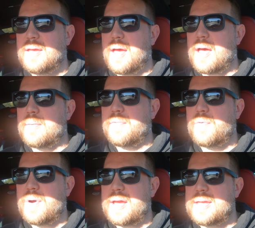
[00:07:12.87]
from
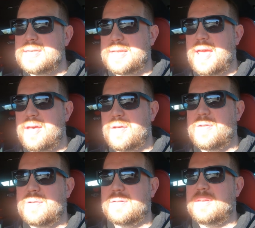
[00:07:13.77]
what I can
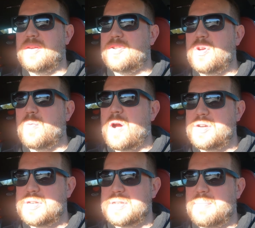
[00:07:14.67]
tell, doing
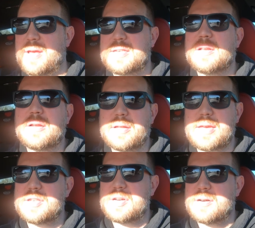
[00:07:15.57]
washes, it makes it a little
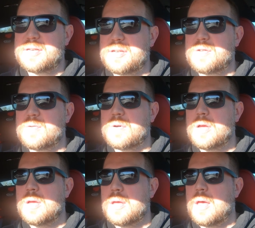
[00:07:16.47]
easier to
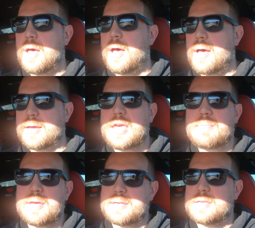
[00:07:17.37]

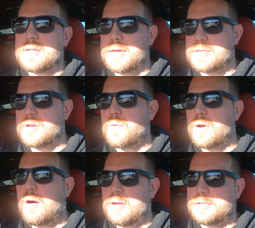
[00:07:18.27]
keep things clean. So would
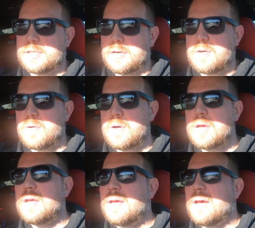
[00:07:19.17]
also
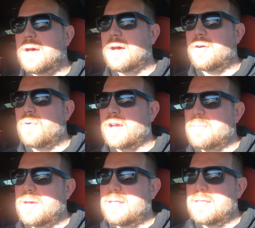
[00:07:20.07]

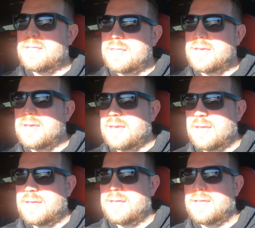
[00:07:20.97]
recommend the
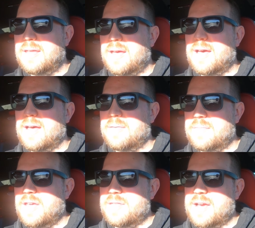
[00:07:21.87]

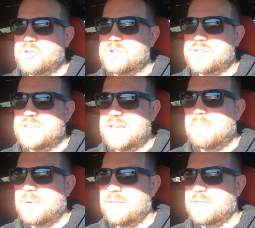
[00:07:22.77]
extra step
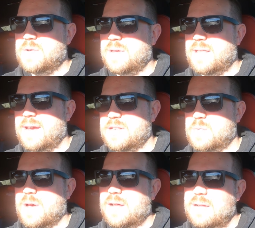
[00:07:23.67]
of doing that as
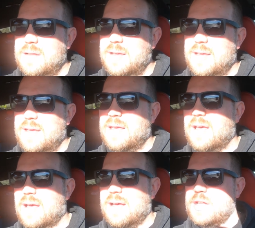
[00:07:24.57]
well.
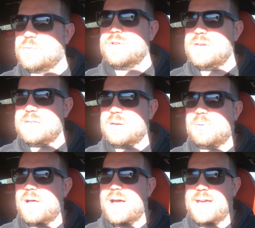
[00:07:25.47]
It's really easy to
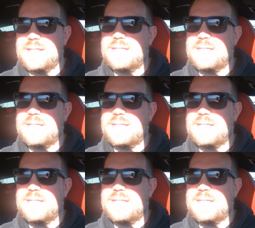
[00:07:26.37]
apply.